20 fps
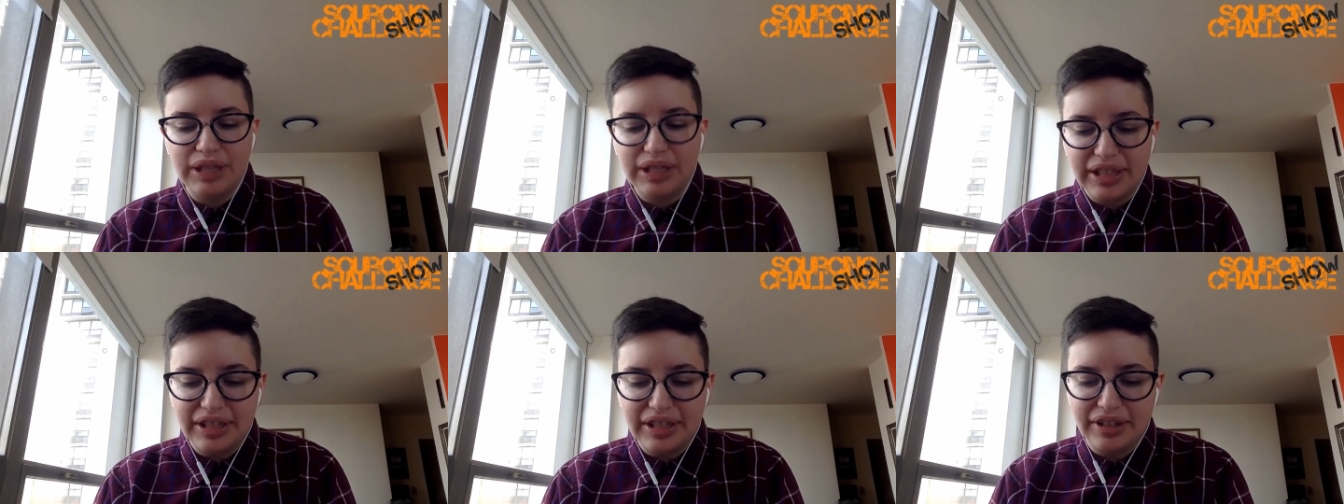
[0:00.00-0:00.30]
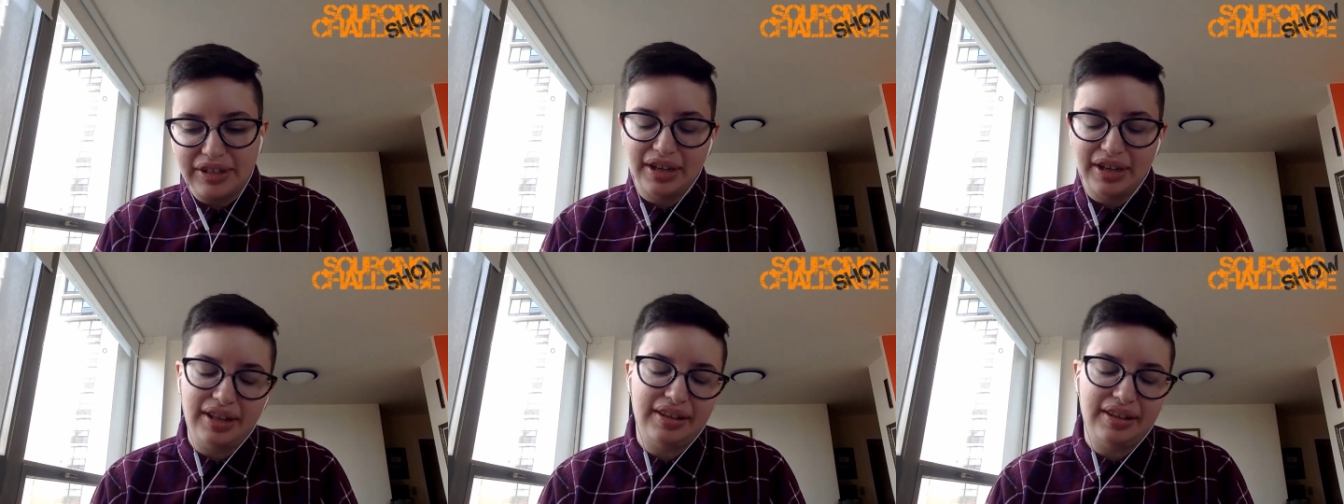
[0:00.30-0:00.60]

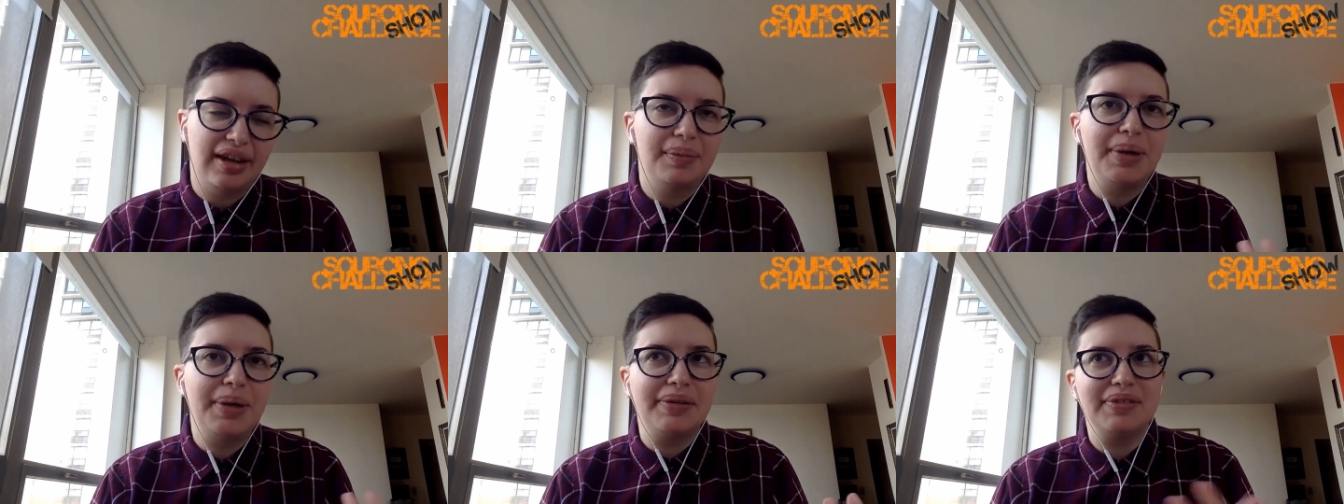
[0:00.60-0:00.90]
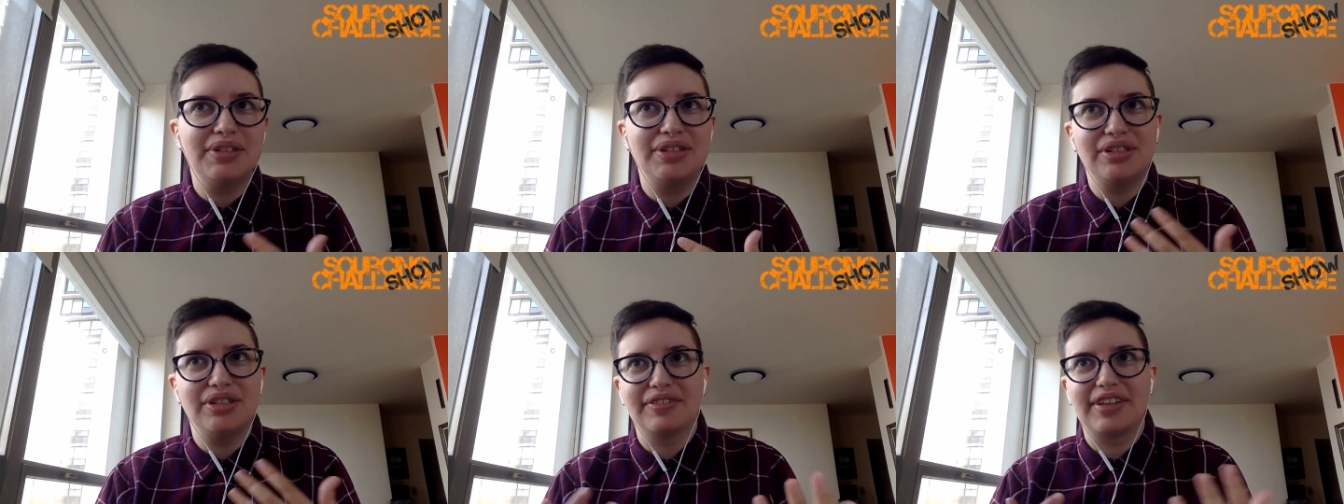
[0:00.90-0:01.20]
really good,
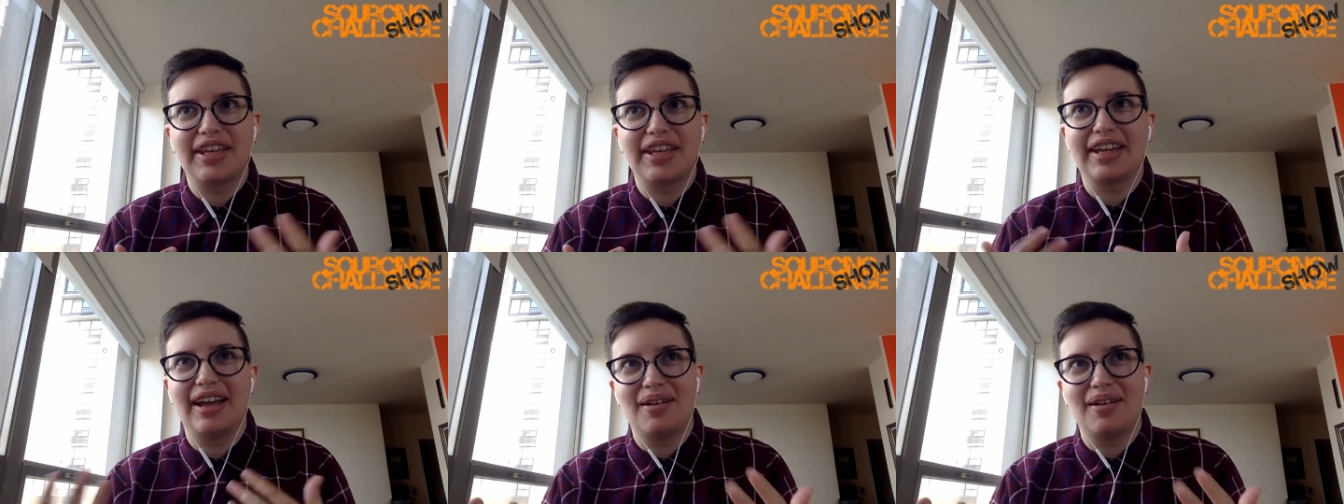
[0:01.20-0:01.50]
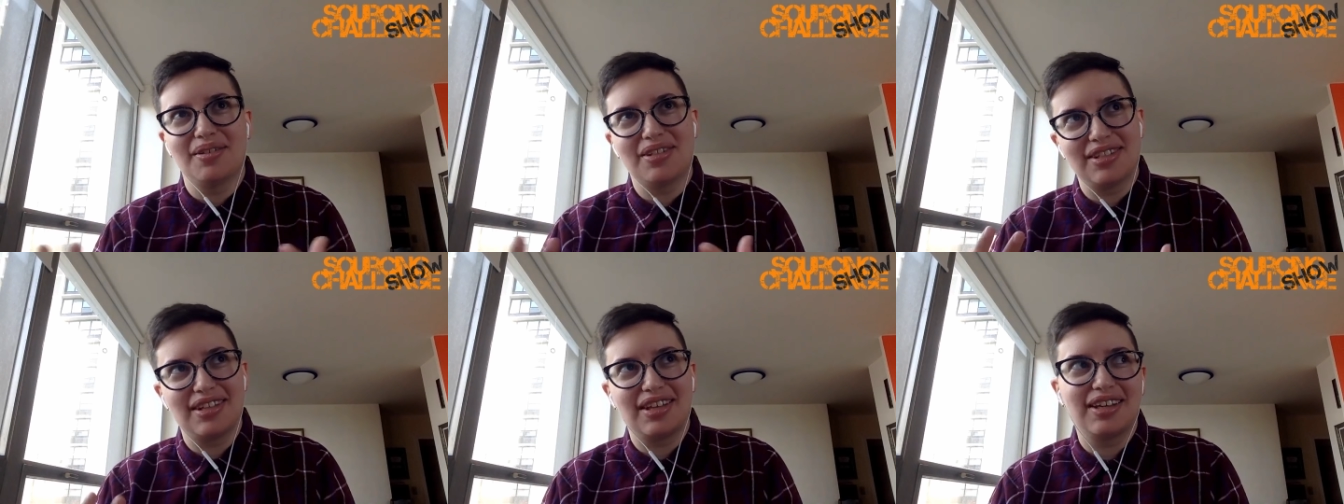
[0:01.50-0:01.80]
I'm not even sure if
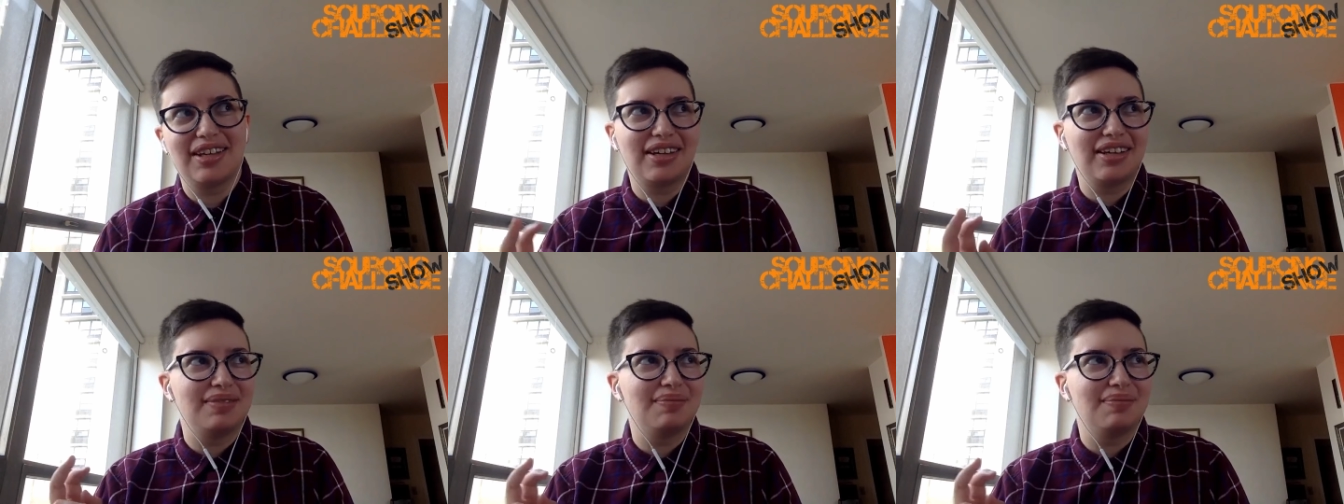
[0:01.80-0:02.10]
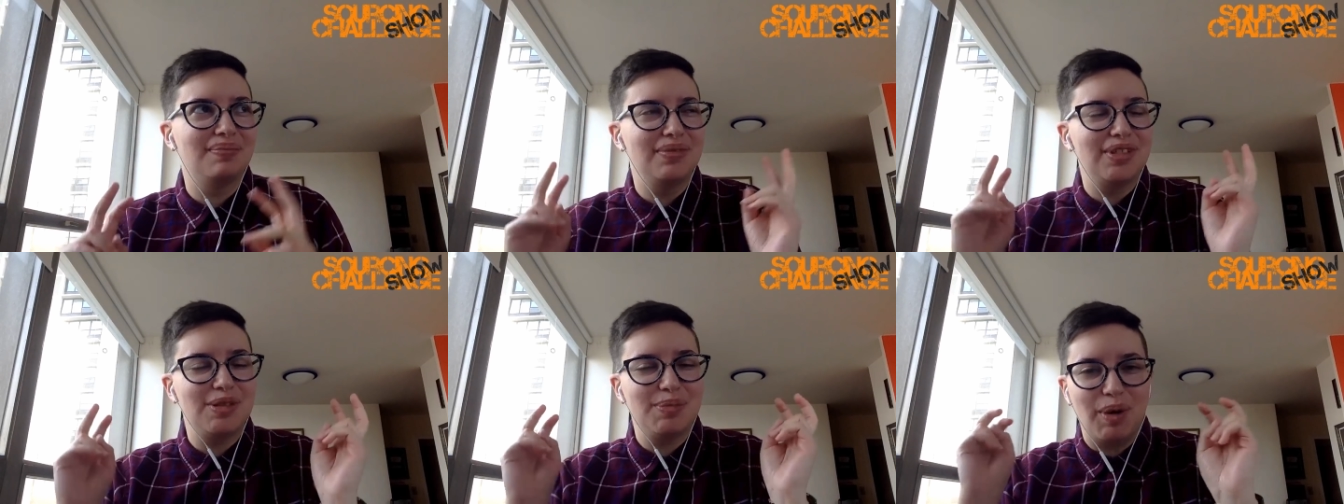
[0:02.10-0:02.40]
that counts as
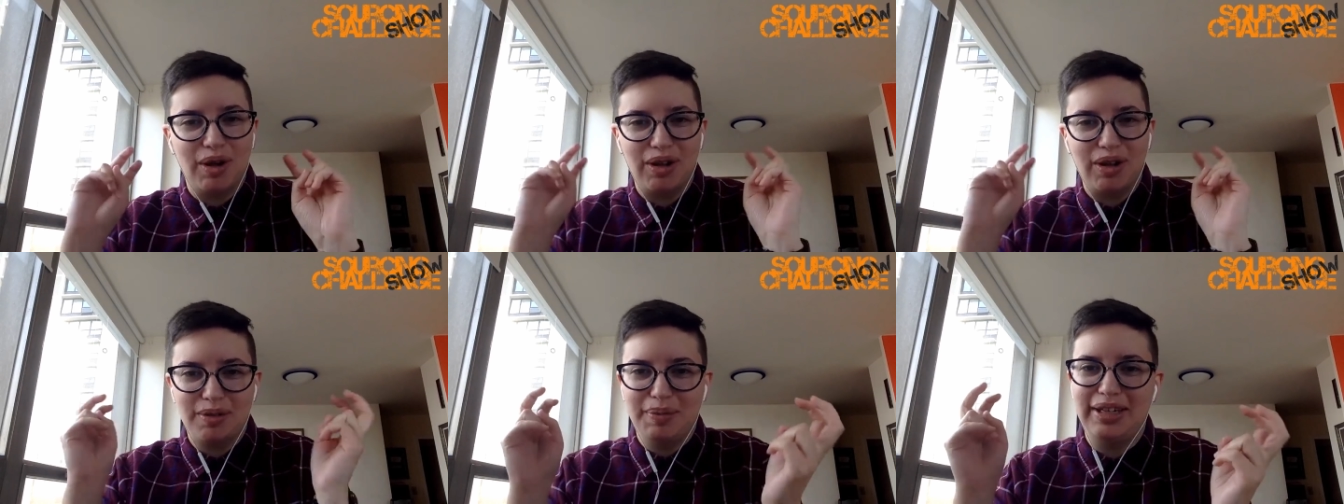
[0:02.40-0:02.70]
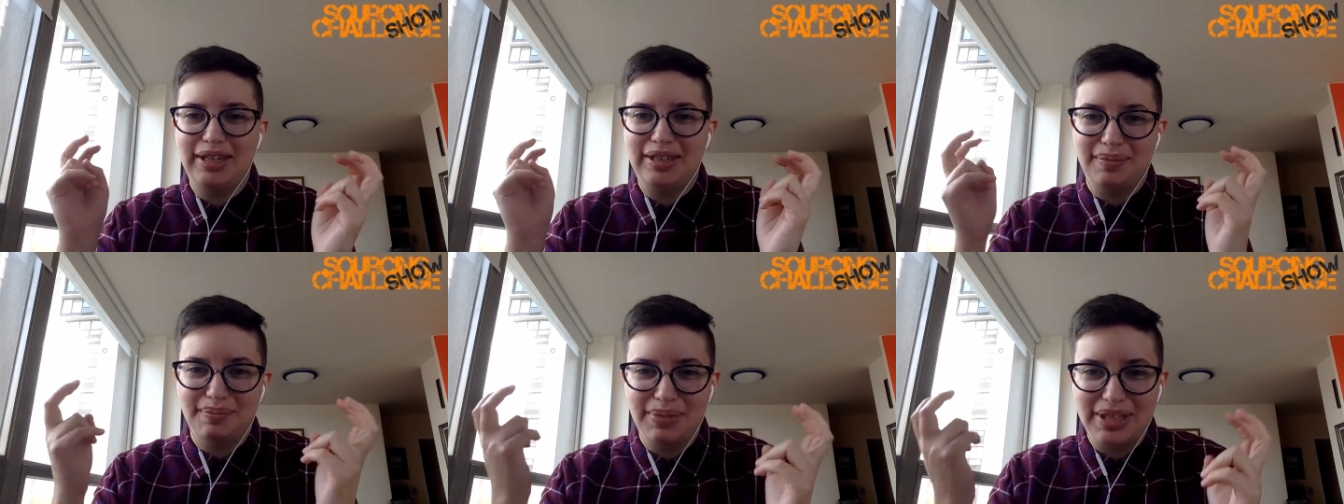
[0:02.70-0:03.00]
like a
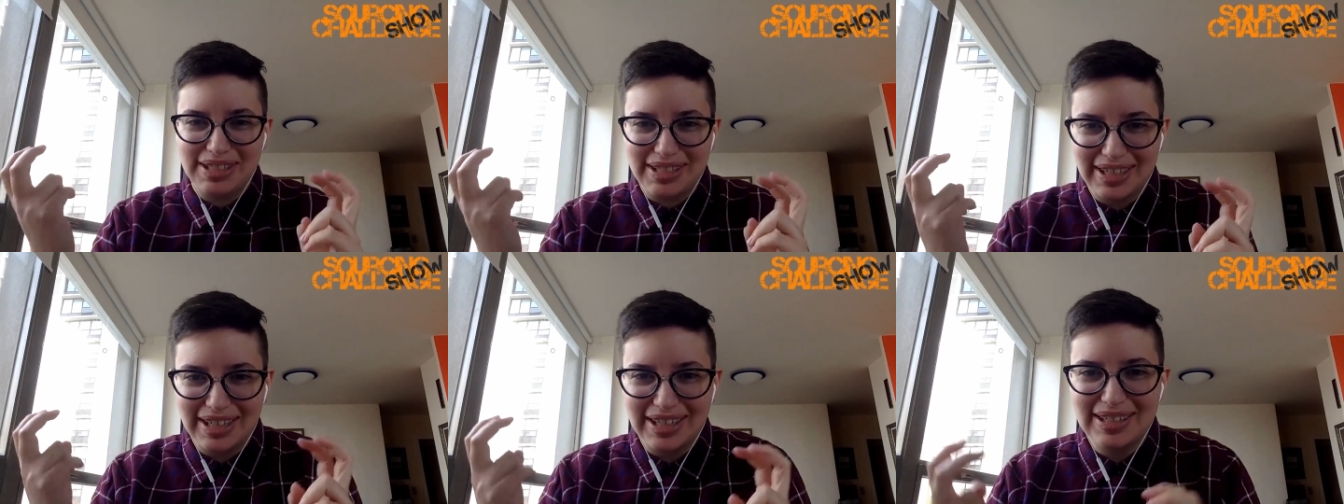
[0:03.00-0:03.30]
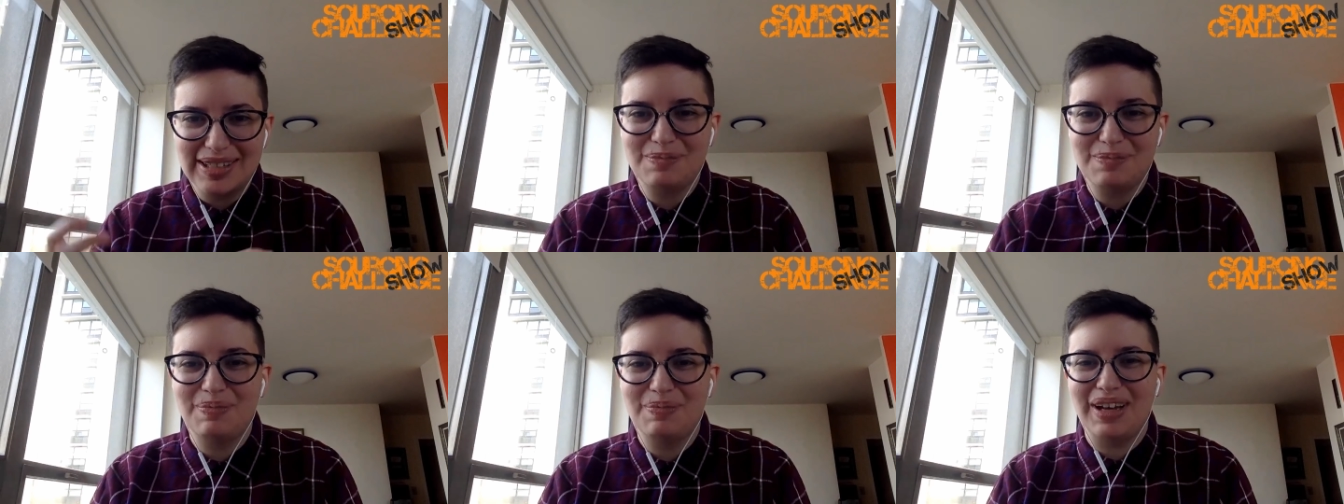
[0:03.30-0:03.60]
small and medium
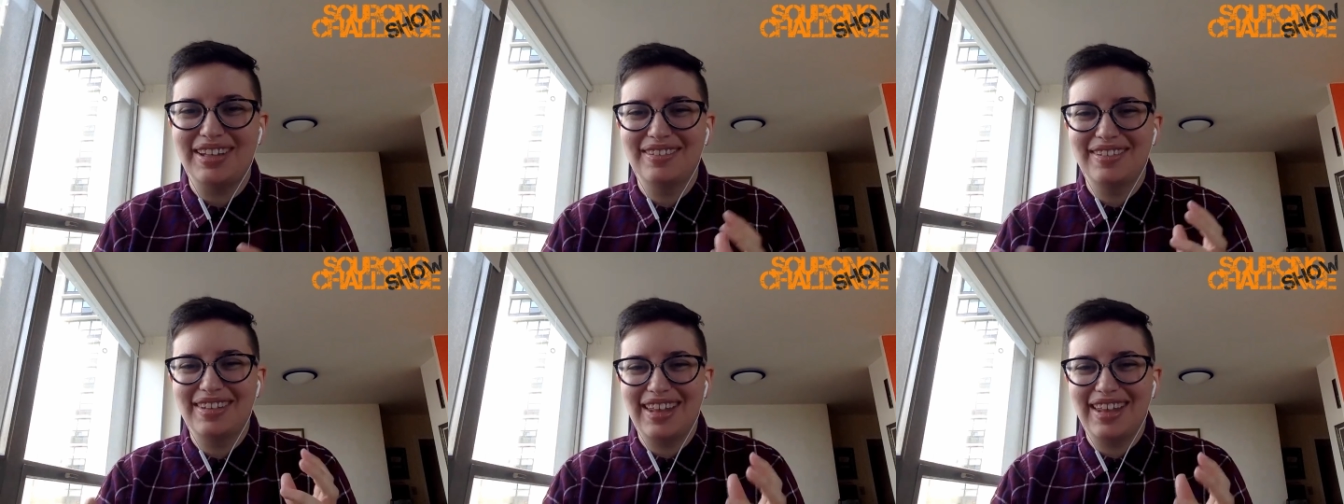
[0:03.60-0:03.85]
business,